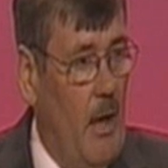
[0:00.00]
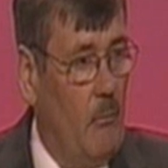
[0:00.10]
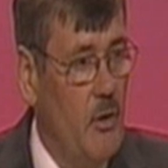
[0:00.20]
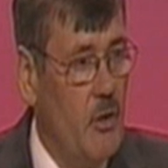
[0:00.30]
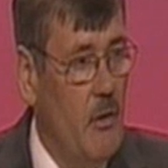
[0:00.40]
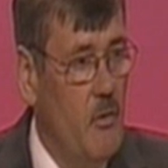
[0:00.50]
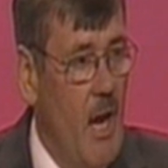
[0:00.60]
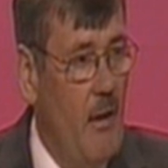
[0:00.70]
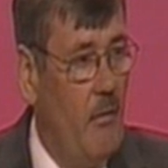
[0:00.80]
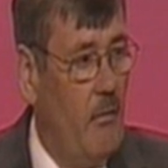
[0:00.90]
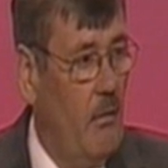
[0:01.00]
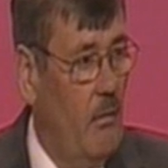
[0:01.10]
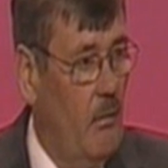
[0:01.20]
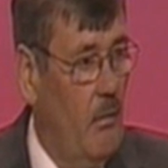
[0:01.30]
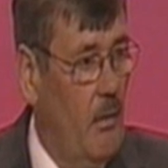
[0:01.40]
without risking
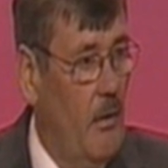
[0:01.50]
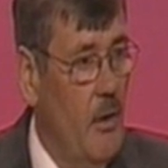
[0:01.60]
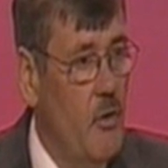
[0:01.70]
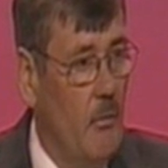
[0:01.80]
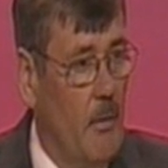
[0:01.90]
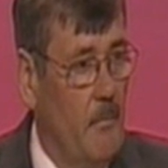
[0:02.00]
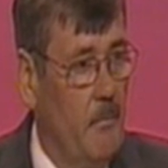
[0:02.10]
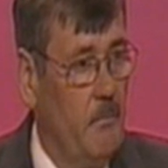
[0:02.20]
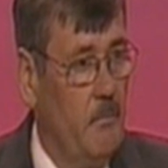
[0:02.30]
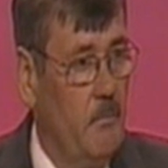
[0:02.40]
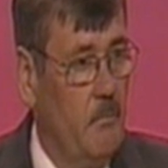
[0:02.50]
death and injury.